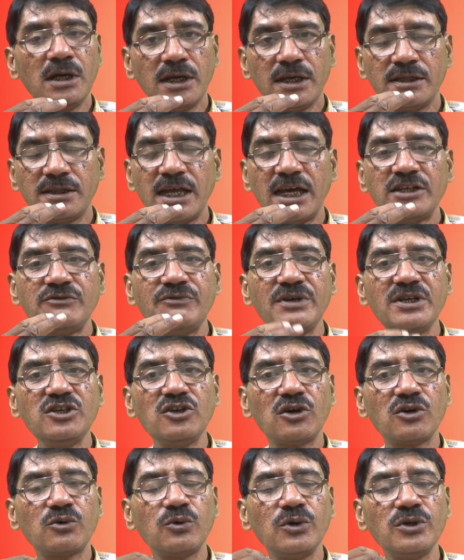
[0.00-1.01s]
In that way,
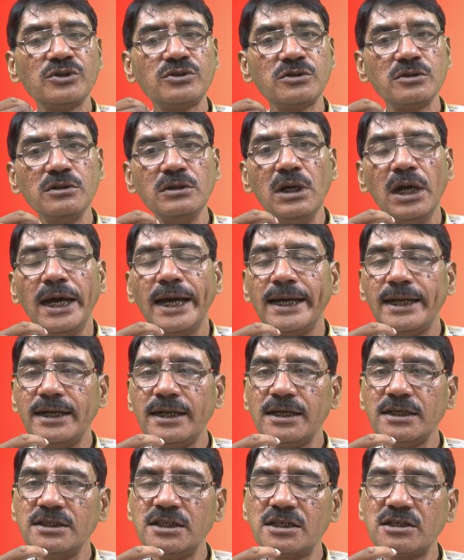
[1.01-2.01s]
you are going to
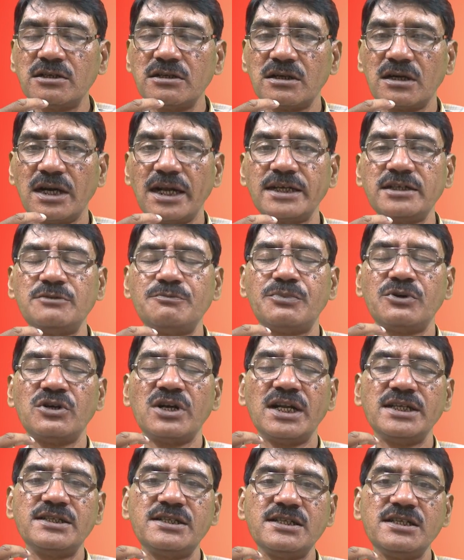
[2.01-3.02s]
learn the correct
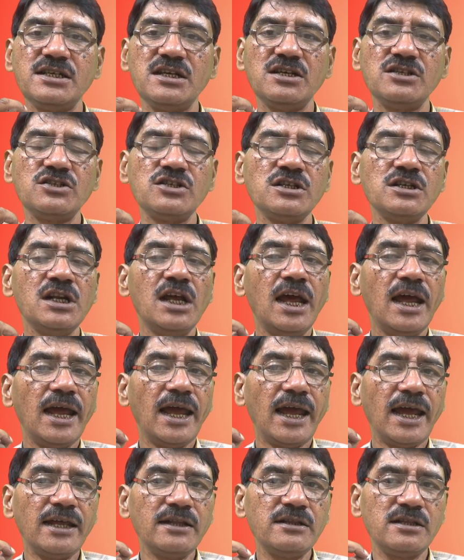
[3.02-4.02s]
pronunciation
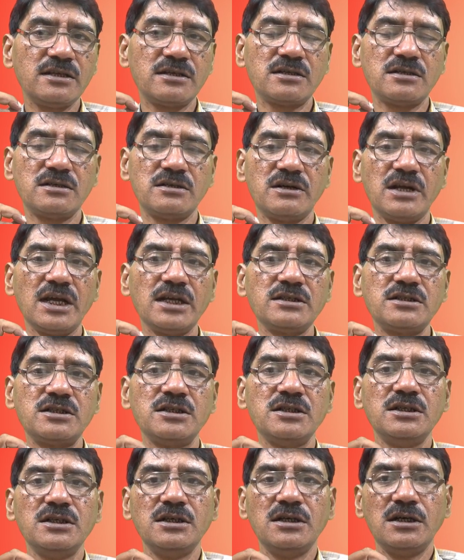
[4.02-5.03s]
and the correct
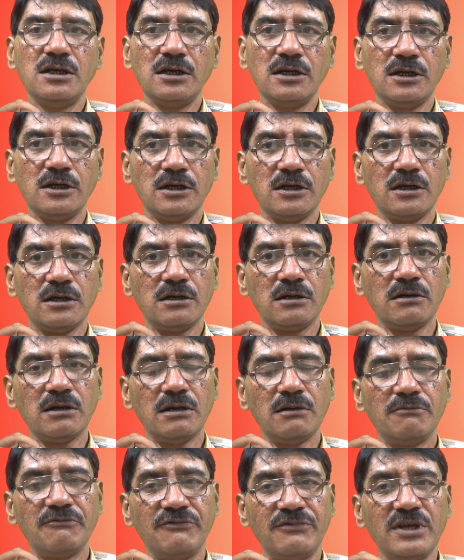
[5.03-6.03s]

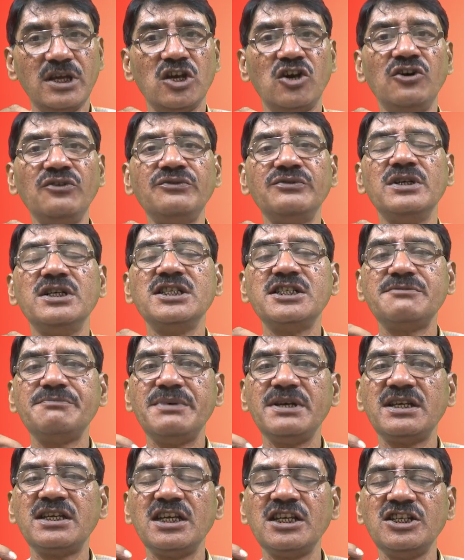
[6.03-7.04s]
way of
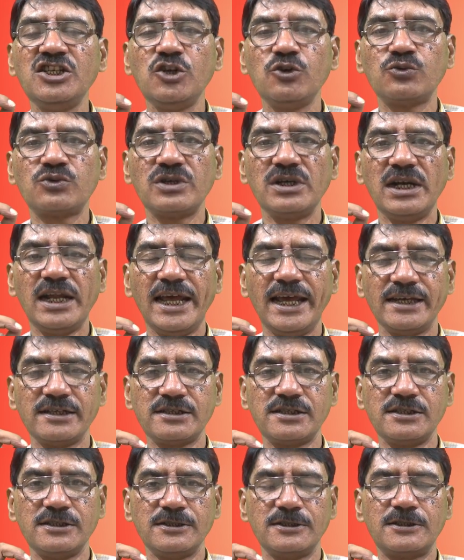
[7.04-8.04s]
speaking neutral
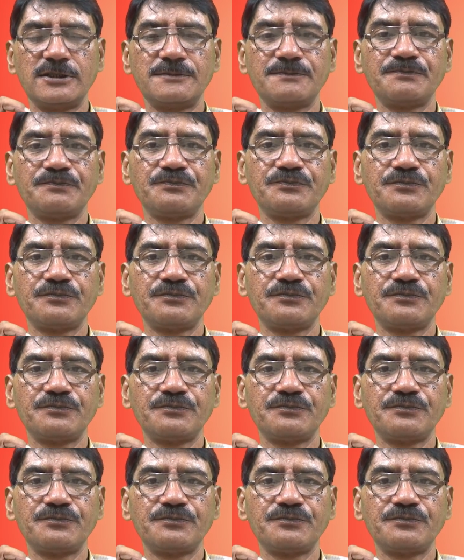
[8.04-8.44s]
accent.